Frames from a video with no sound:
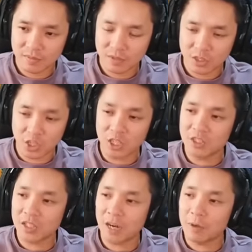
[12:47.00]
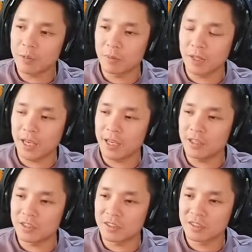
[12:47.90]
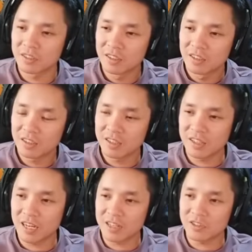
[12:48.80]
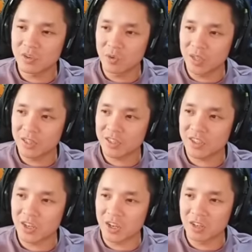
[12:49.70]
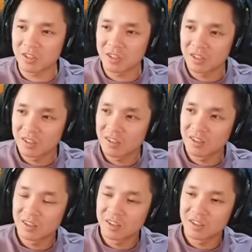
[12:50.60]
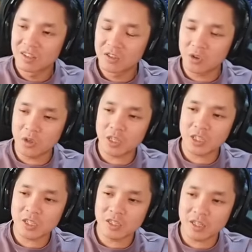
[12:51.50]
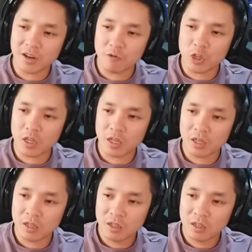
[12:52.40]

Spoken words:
Jesus, how many plays is Lanz doing this turn? Dude, he just did everything.